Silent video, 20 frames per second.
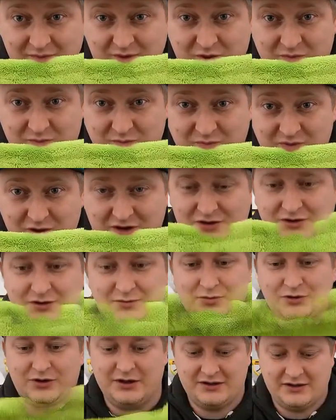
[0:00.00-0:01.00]
A really,
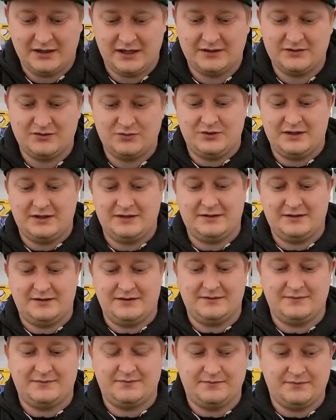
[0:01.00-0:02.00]
really nice green.
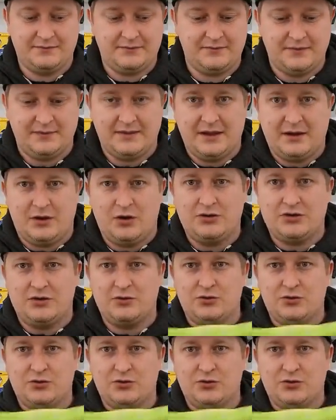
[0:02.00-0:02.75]
It also